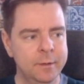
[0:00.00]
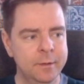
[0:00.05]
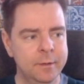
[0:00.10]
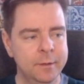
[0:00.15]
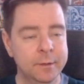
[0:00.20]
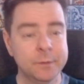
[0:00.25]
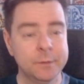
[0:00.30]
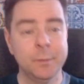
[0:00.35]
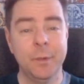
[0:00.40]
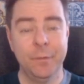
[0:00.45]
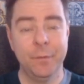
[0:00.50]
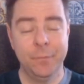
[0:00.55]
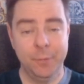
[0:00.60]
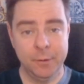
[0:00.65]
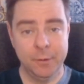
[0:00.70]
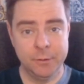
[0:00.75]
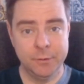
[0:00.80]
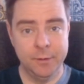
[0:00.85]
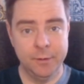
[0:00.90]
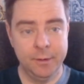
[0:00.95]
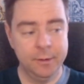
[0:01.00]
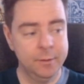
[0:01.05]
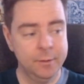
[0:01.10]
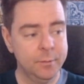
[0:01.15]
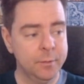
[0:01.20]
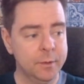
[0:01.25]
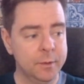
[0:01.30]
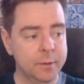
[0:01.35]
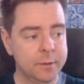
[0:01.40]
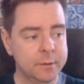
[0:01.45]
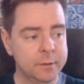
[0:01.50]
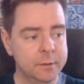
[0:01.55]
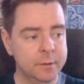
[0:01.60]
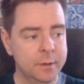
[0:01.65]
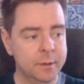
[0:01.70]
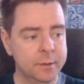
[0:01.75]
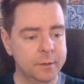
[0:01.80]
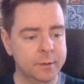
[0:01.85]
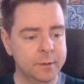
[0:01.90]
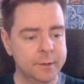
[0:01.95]
It's a bit frustrating, but
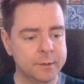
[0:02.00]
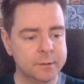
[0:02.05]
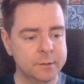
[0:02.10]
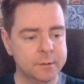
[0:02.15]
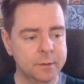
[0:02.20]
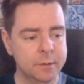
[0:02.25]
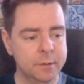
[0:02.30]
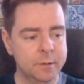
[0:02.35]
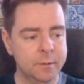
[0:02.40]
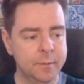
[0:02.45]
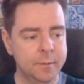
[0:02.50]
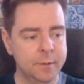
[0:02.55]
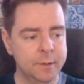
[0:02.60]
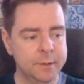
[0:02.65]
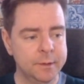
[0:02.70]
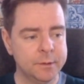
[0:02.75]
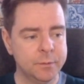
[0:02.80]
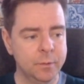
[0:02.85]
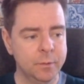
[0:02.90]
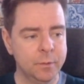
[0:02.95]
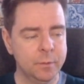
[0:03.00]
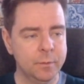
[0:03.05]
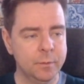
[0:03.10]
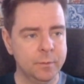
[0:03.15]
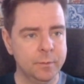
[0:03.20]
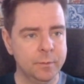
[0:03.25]
nonetheless, at least we'll